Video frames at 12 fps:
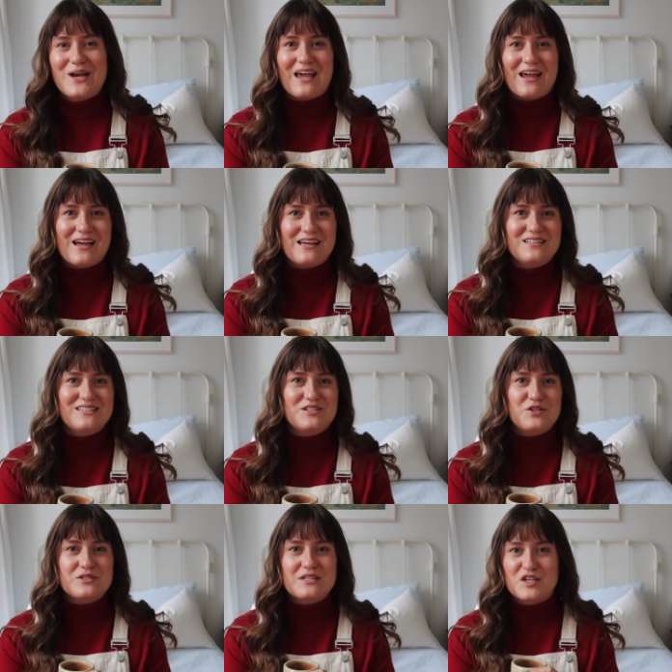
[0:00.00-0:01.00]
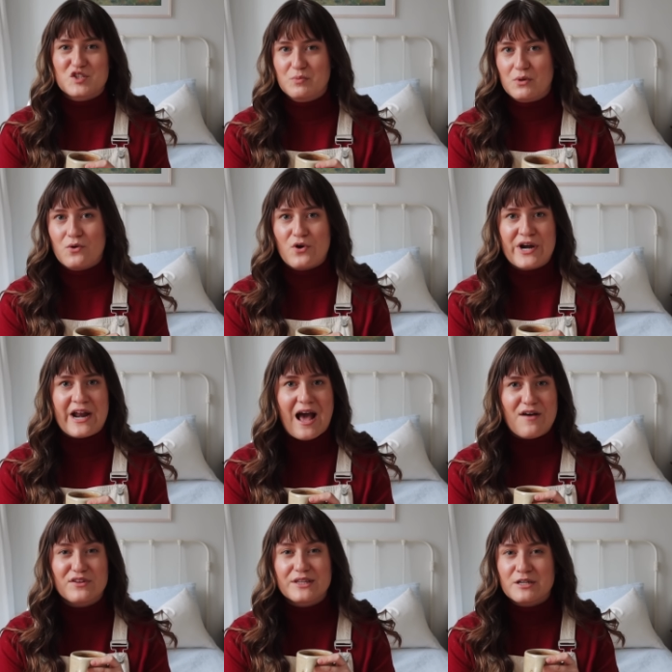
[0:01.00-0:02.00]
and to just explore and
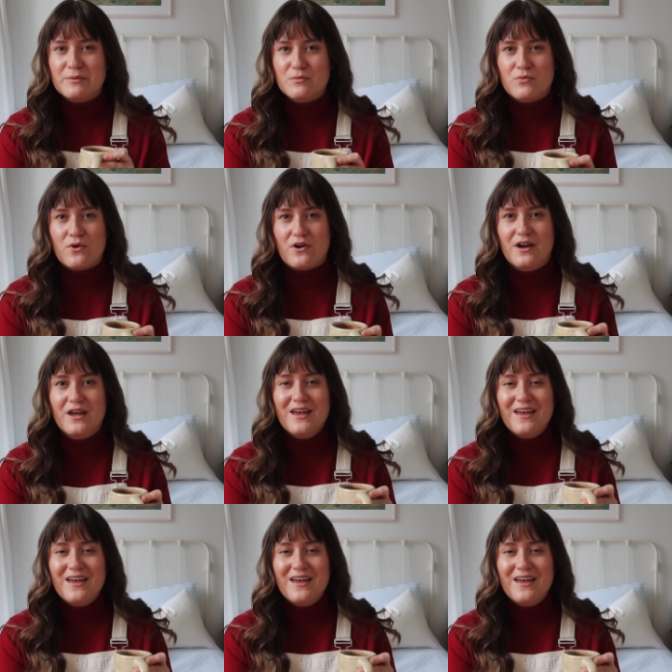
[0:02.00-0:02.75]
have a little bit more